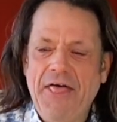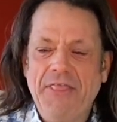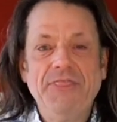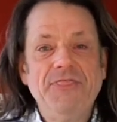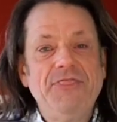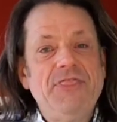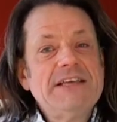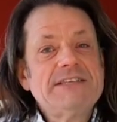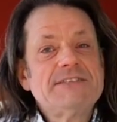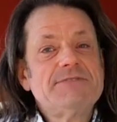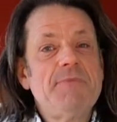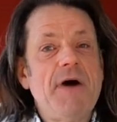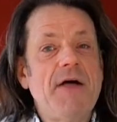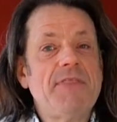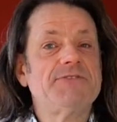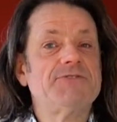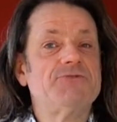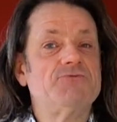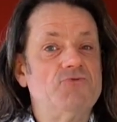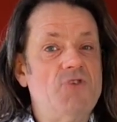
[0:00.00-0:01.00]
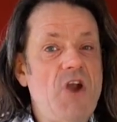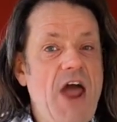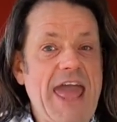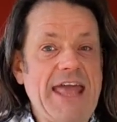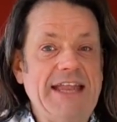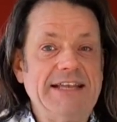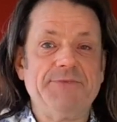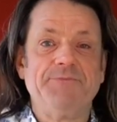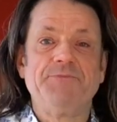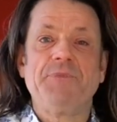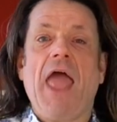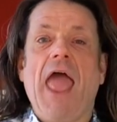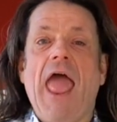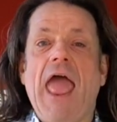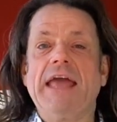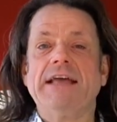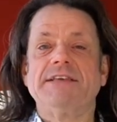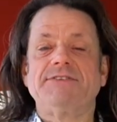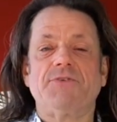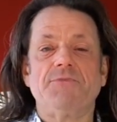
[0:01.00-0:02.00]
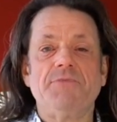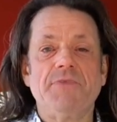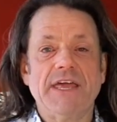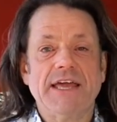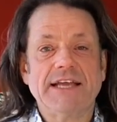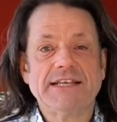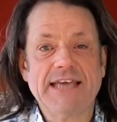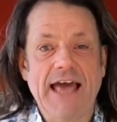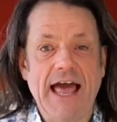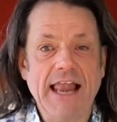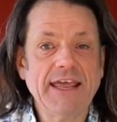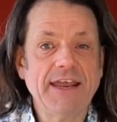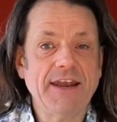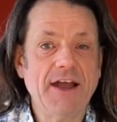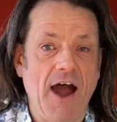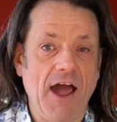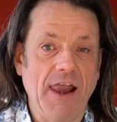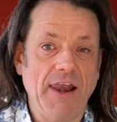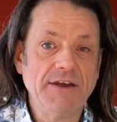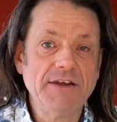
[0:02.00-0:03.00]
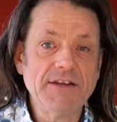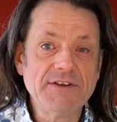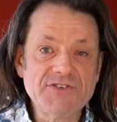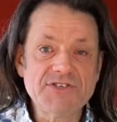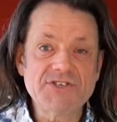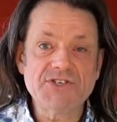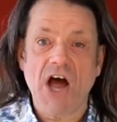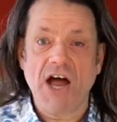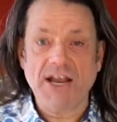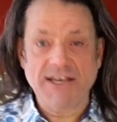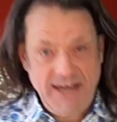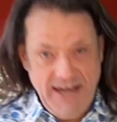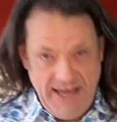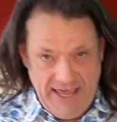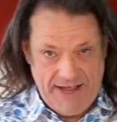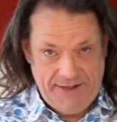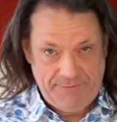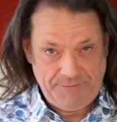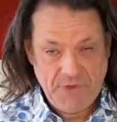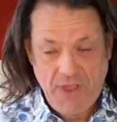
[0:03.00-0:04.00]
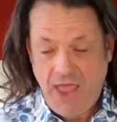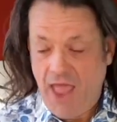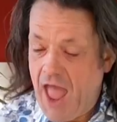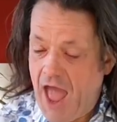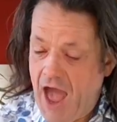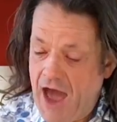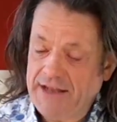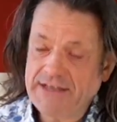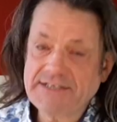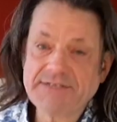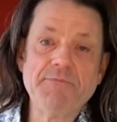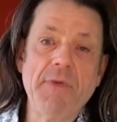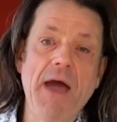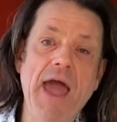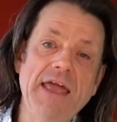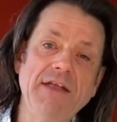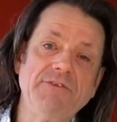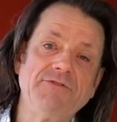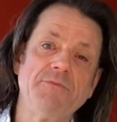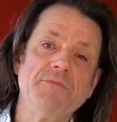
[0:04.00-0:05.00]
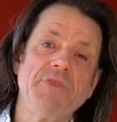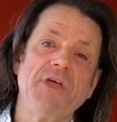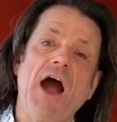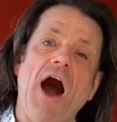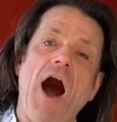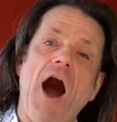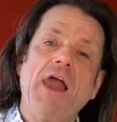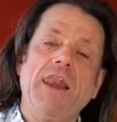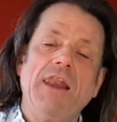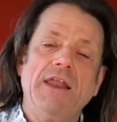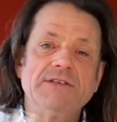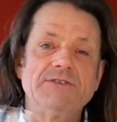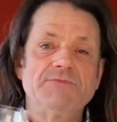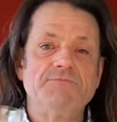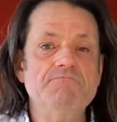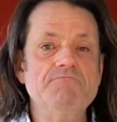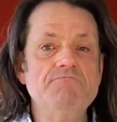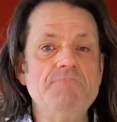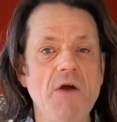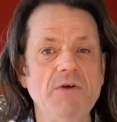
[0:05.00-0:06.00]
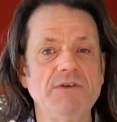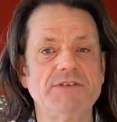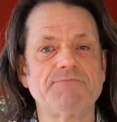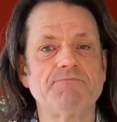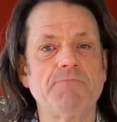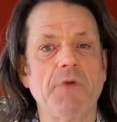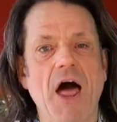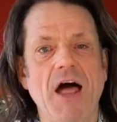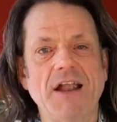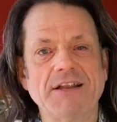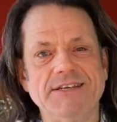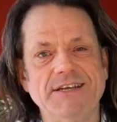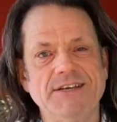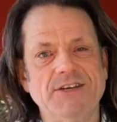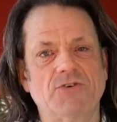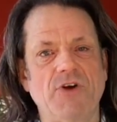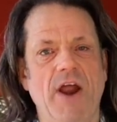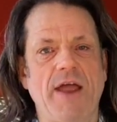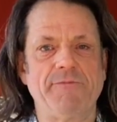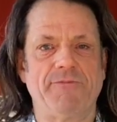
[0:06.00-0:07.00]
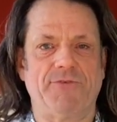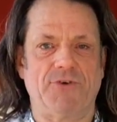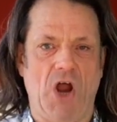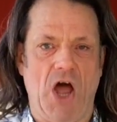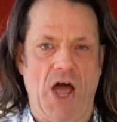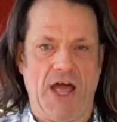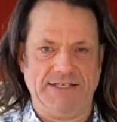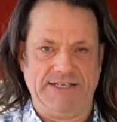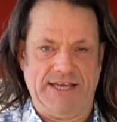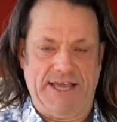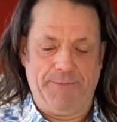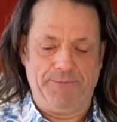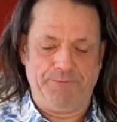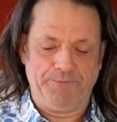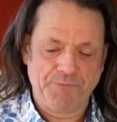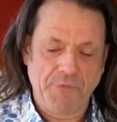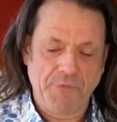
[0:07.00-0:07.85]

This month's red is from the Italian island of Sardinia, and it's made from the island's most planted grape variety.